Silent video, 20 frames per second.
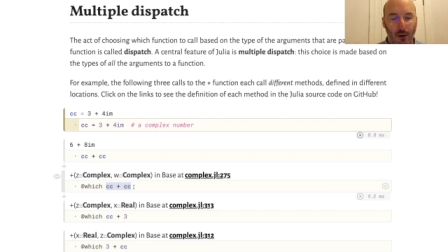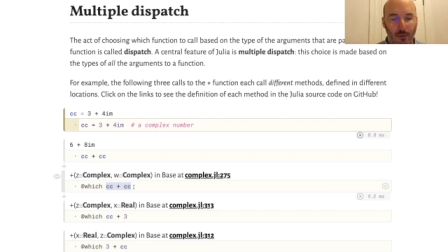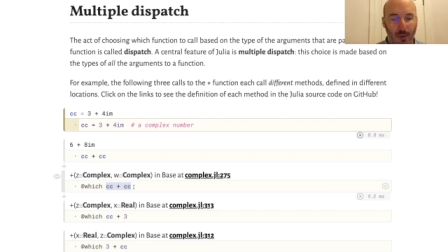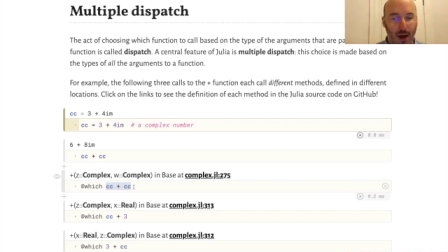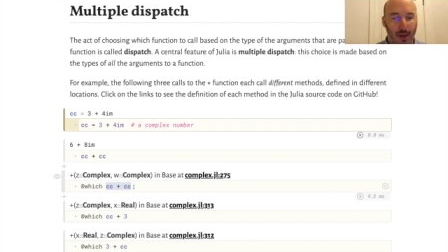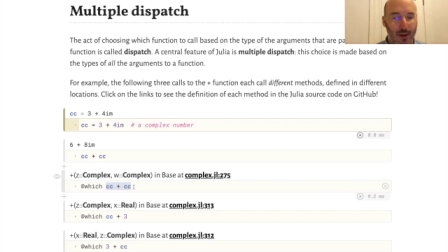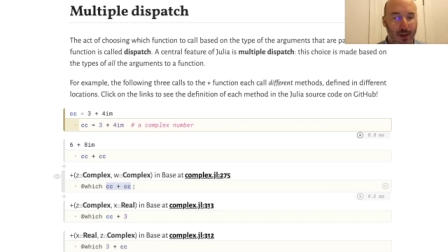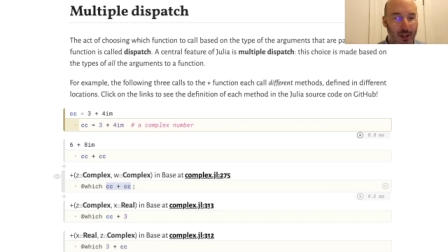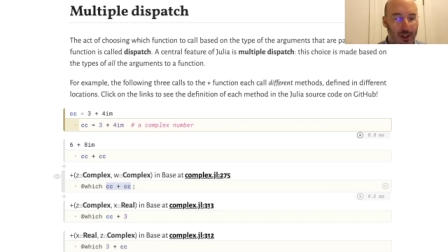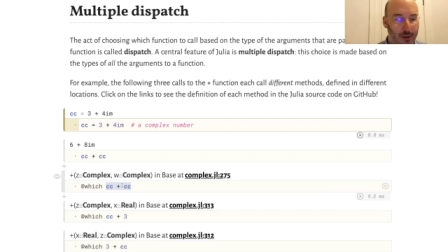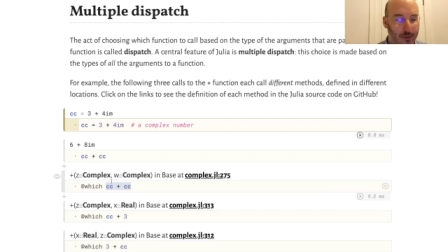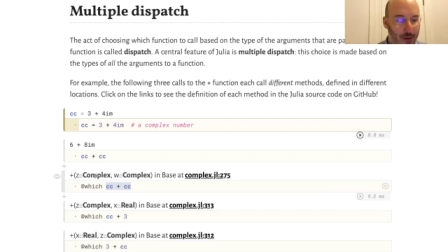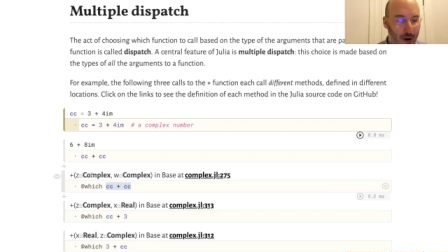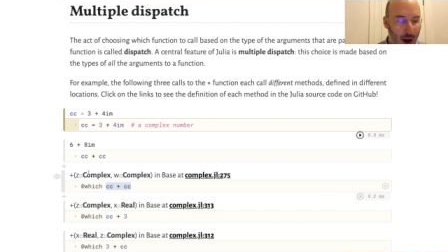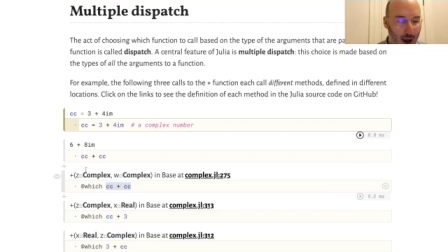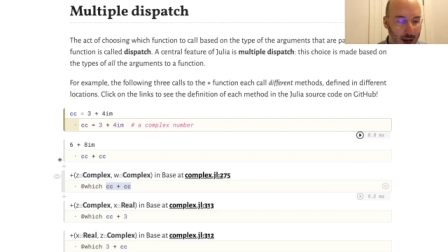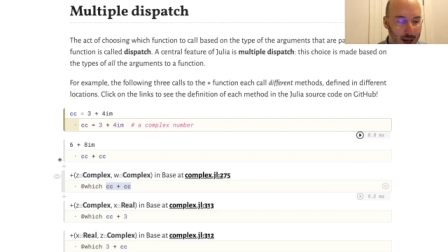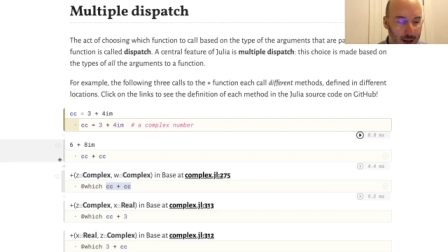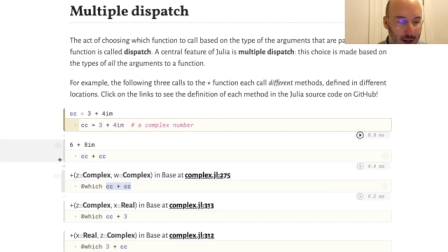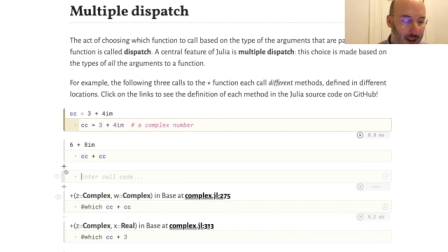methods
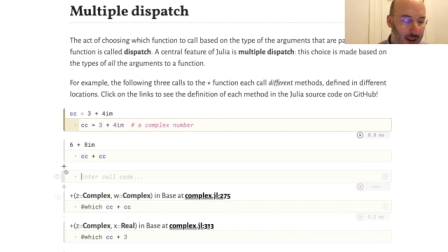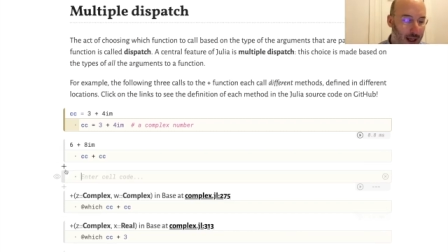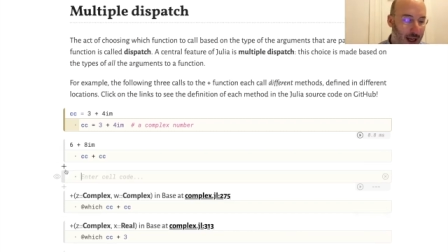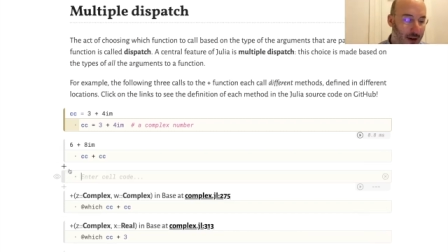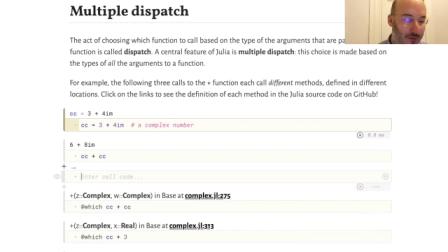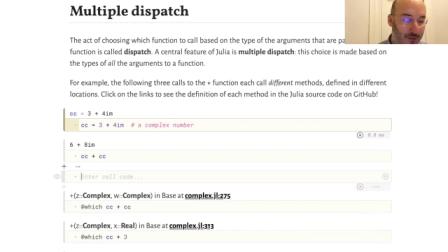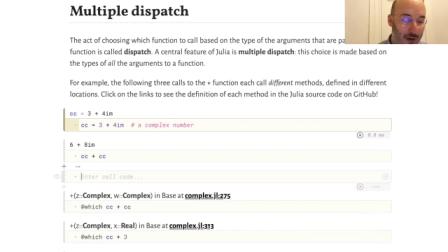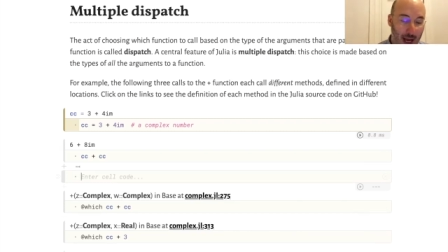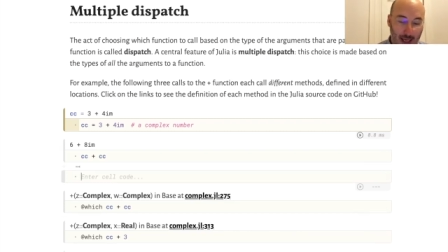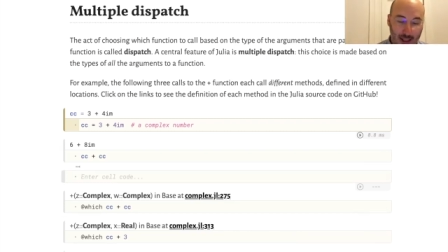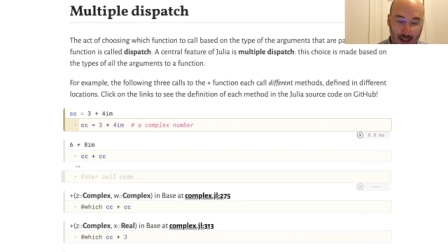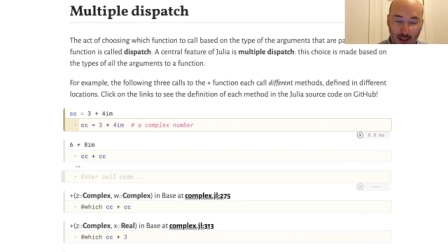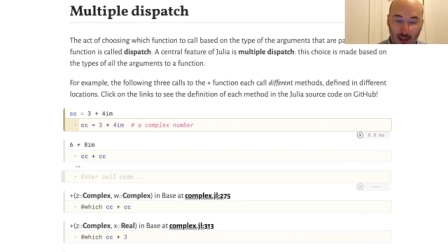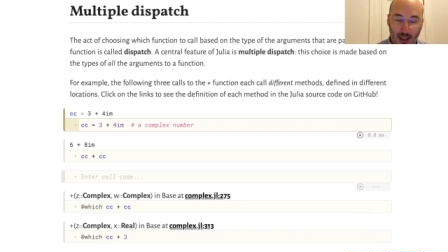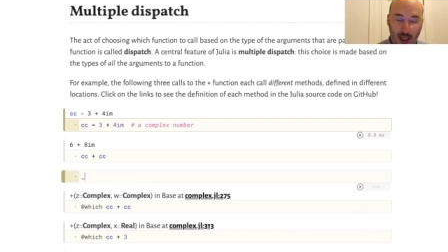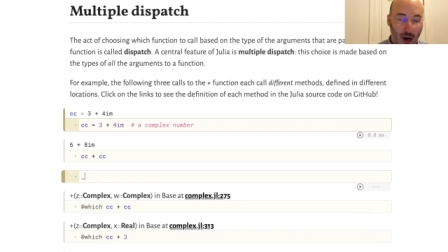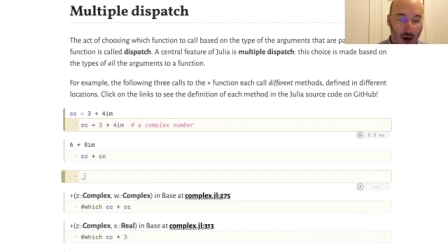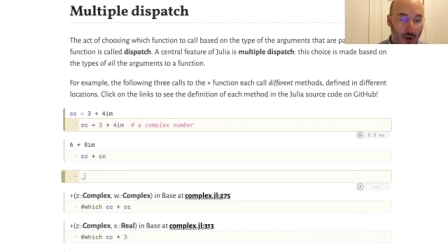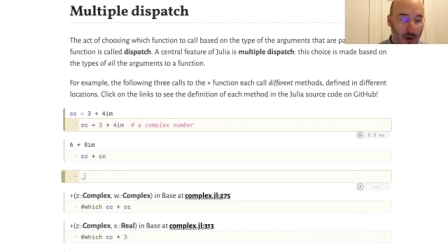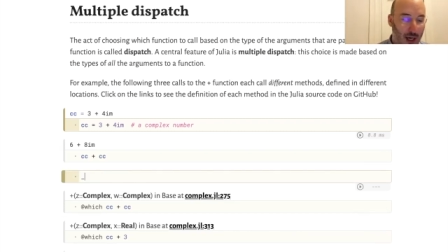defined. In fact,
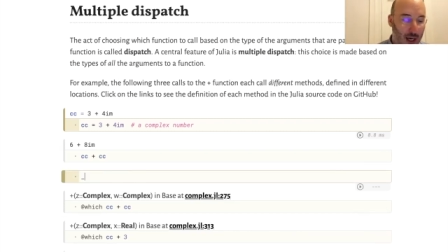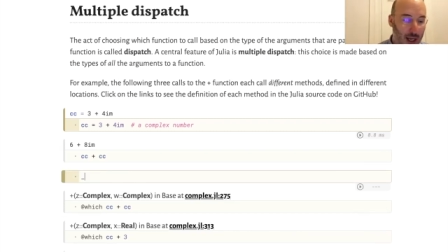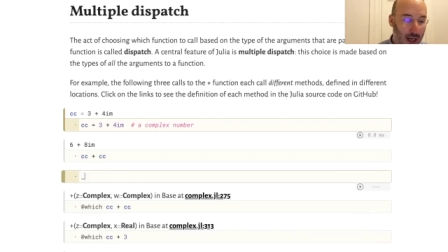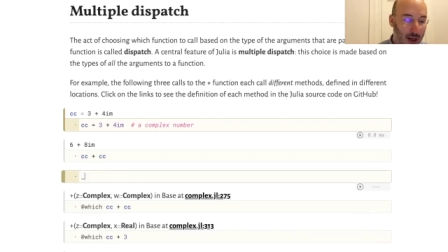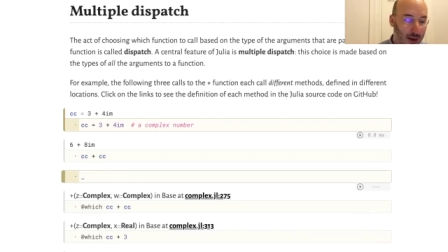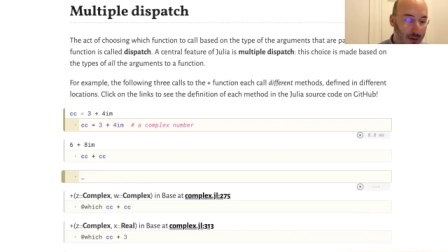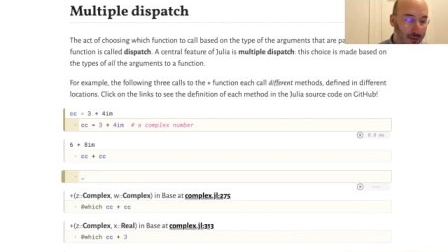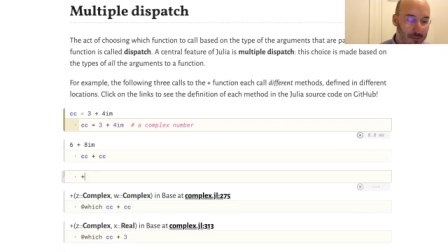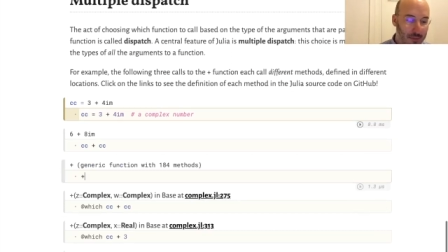currently